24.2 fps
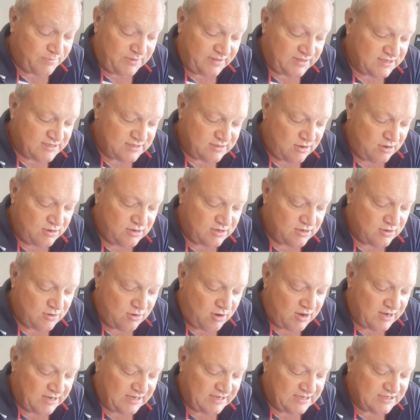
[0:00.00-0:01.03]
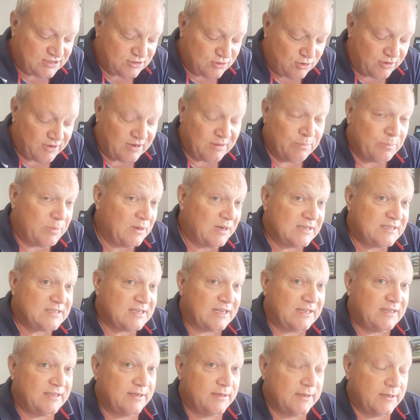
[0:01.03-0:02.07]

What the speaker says: But there's no denying he's got ability.